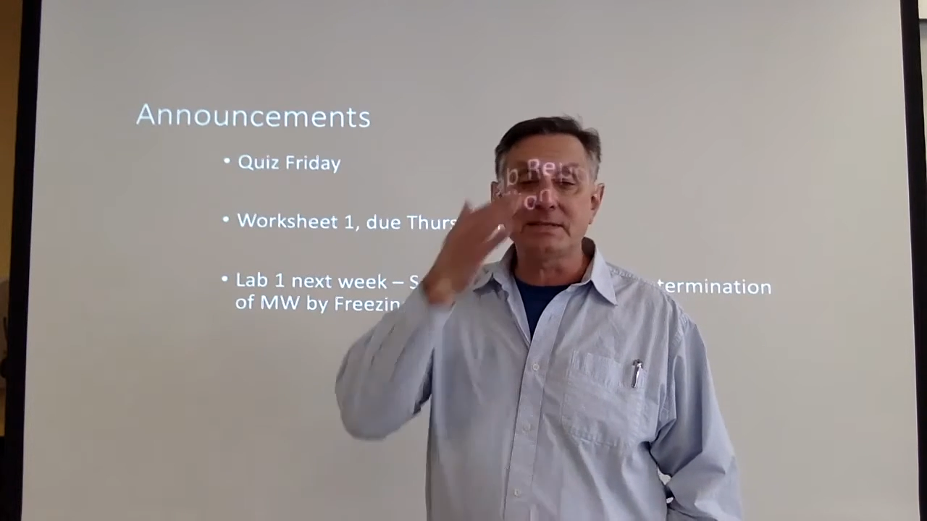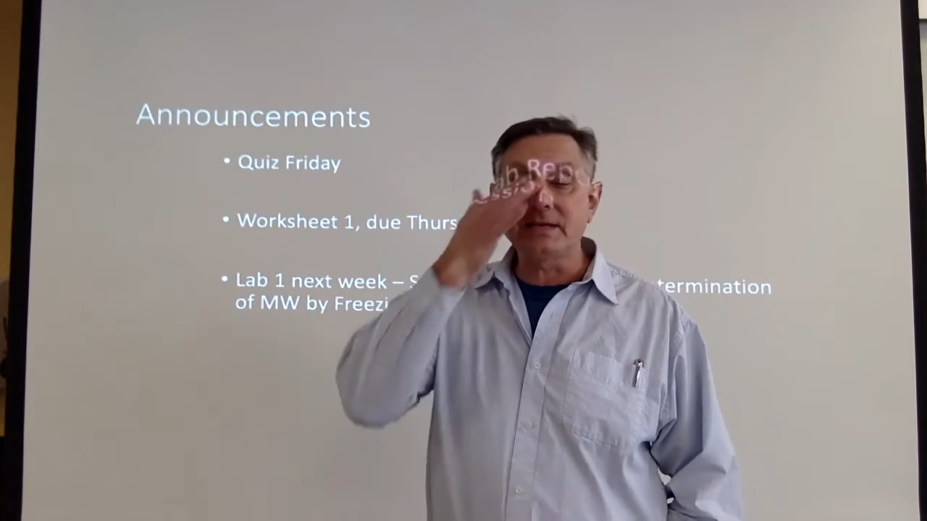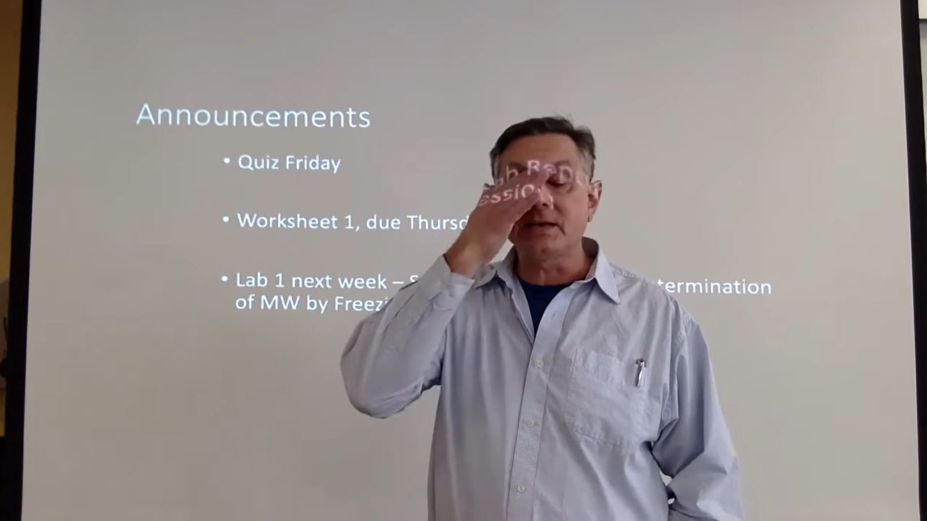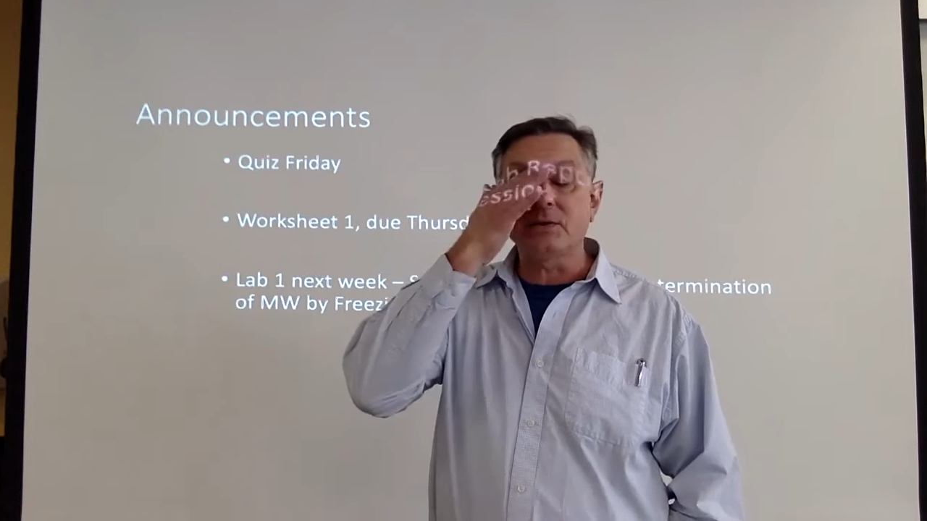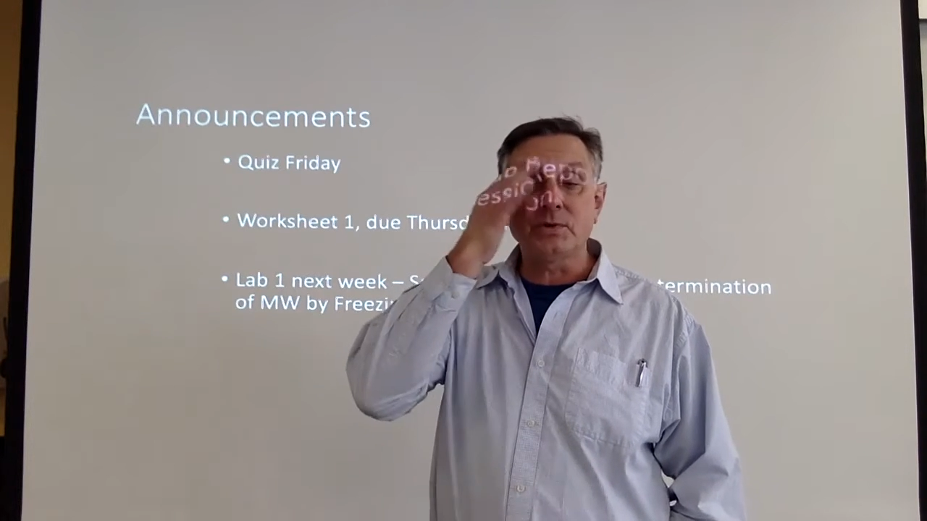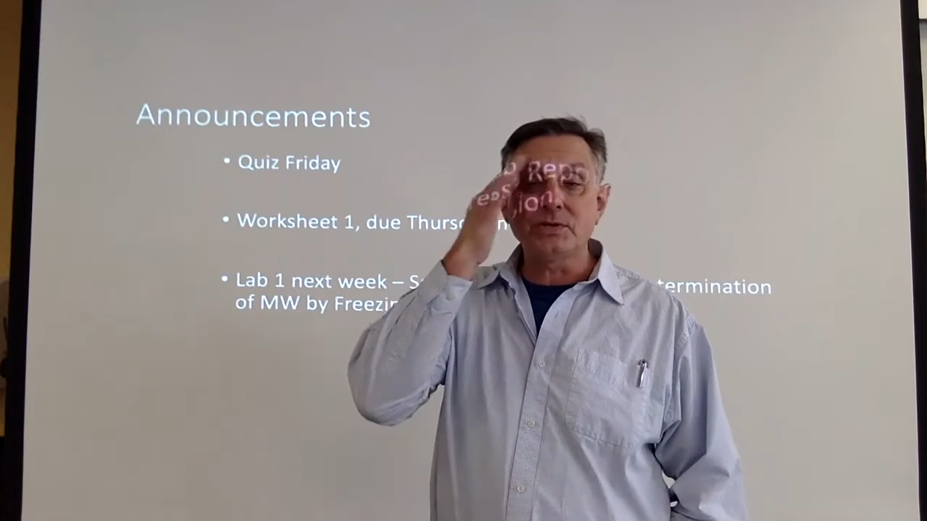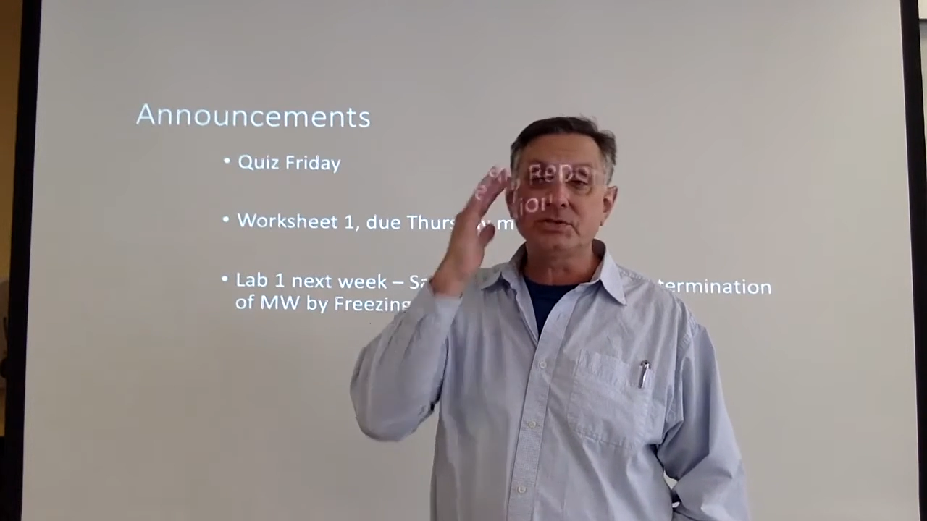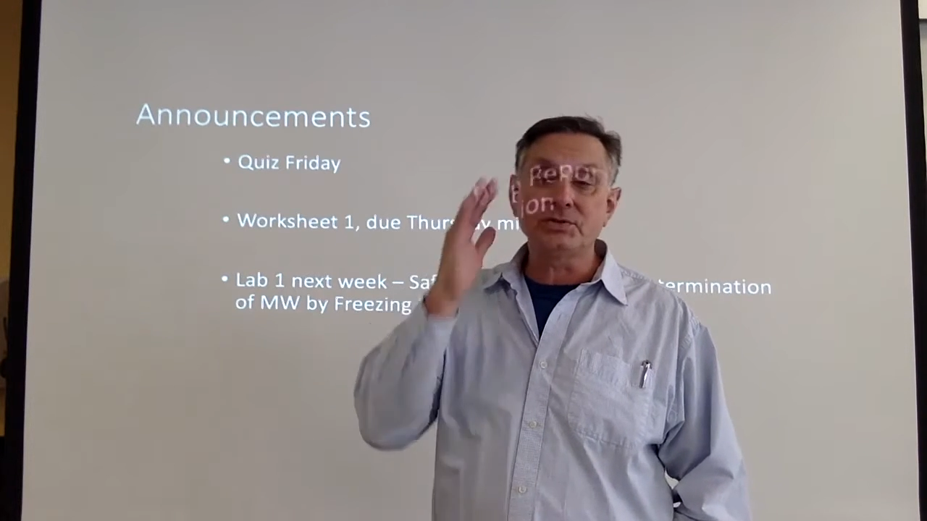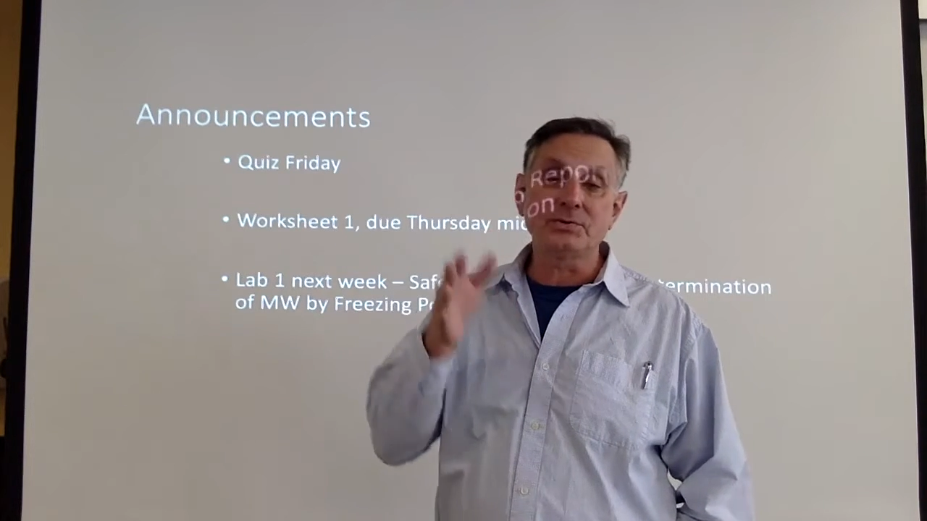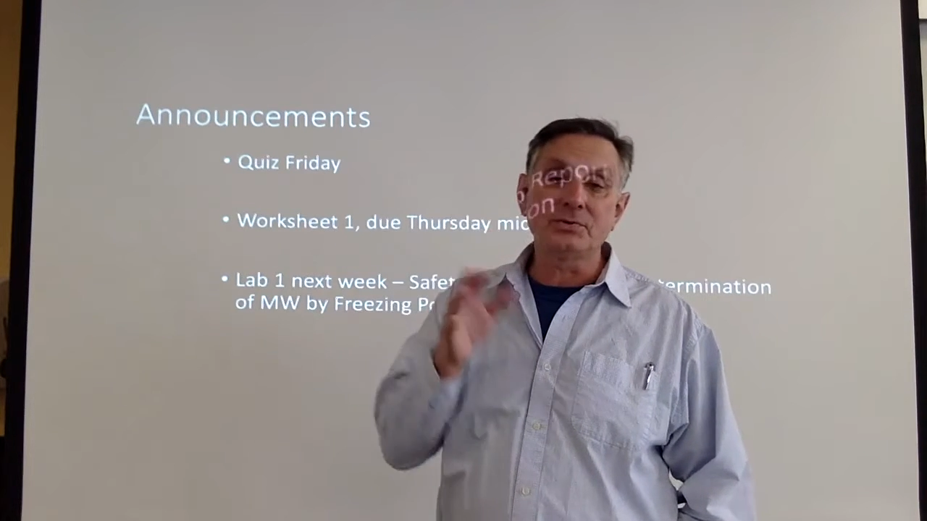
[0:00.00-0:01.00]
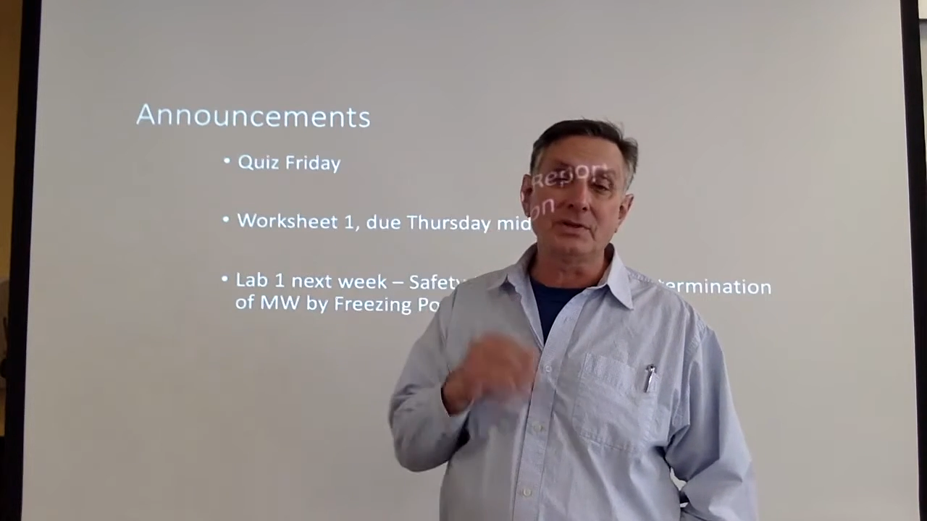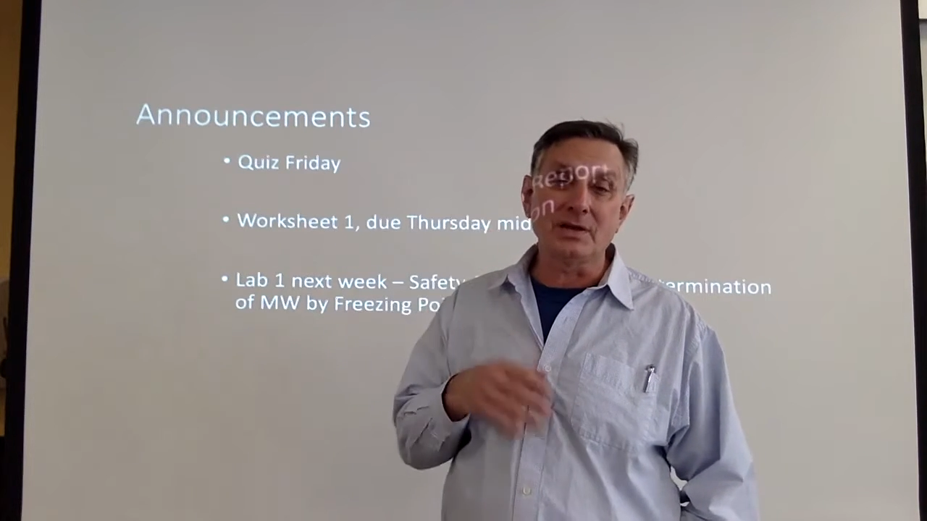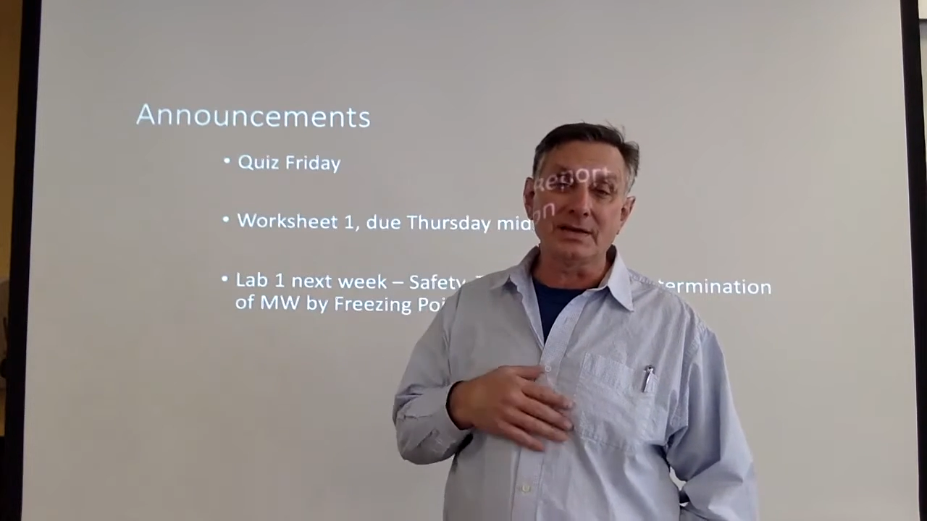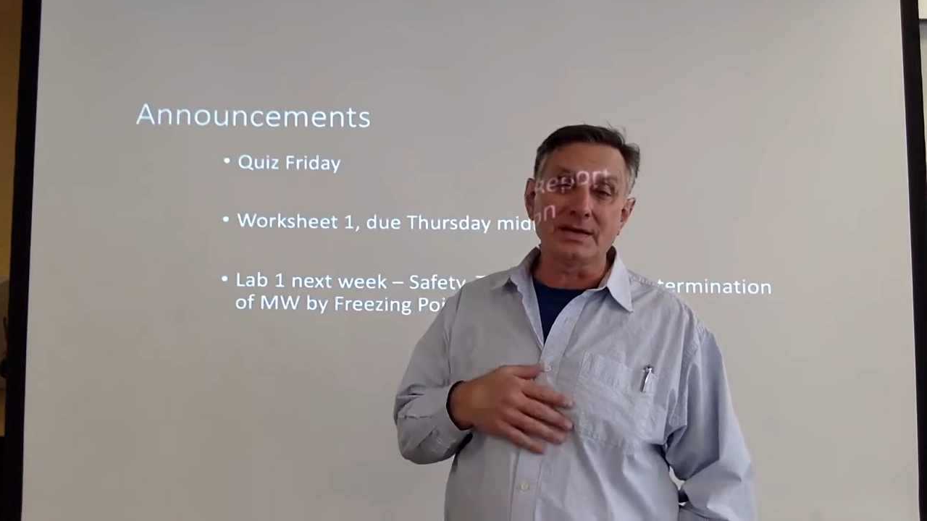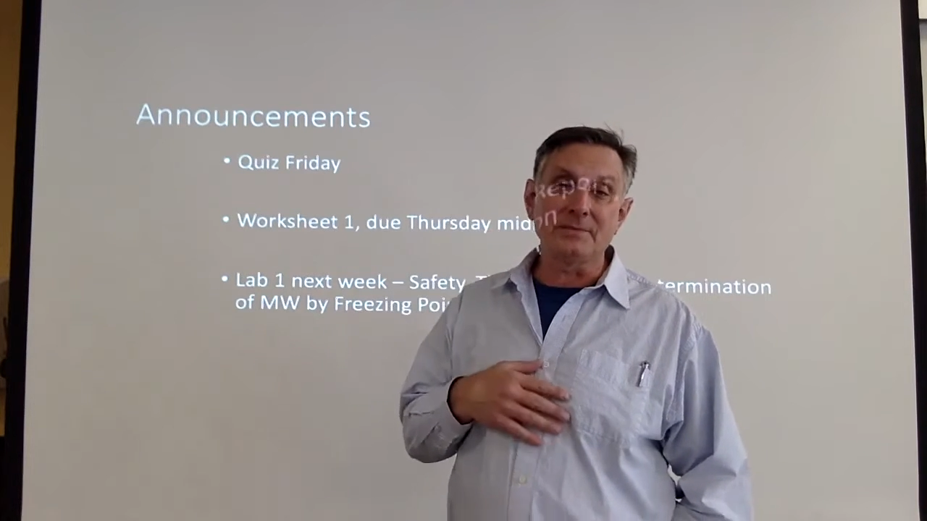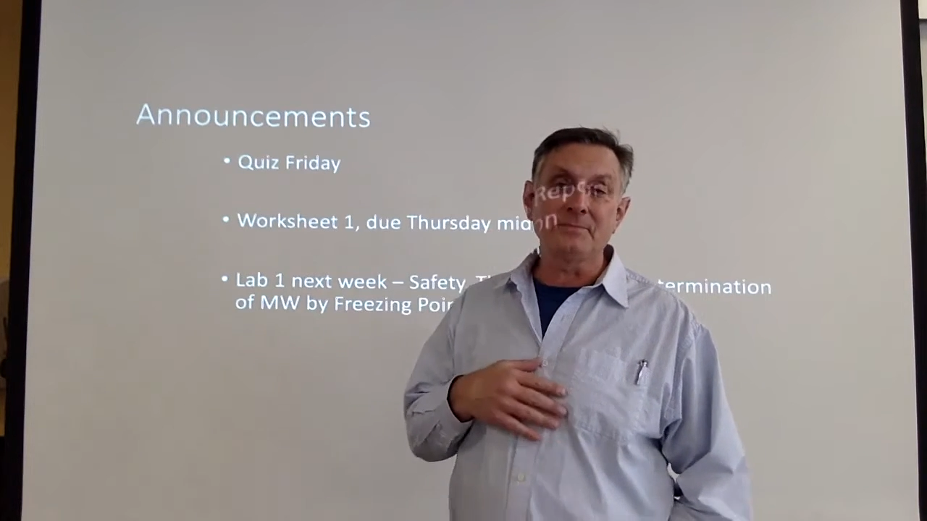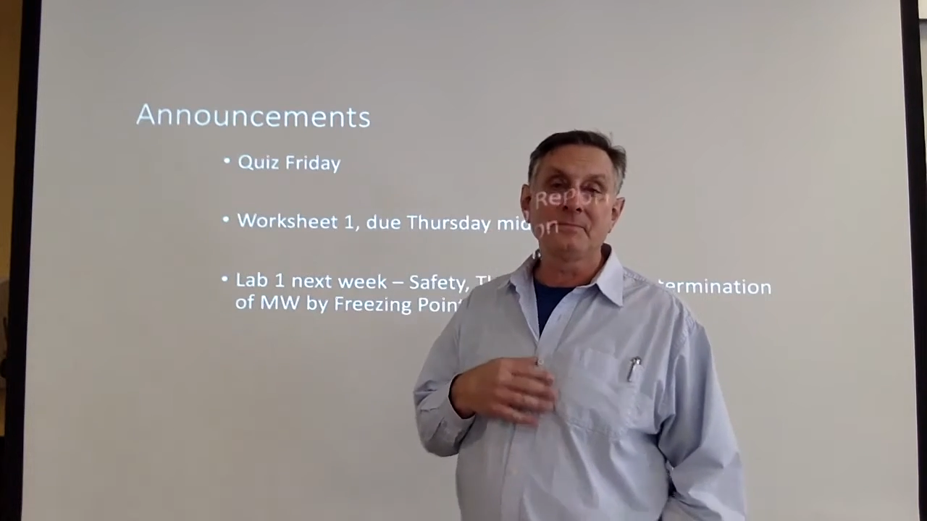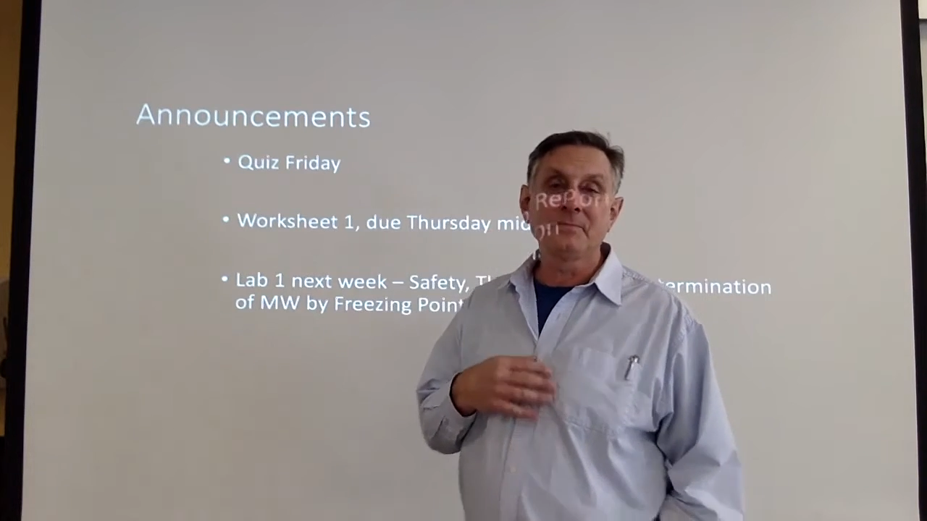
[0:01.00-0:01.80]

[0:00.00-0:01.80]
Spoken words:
to take it once you log in.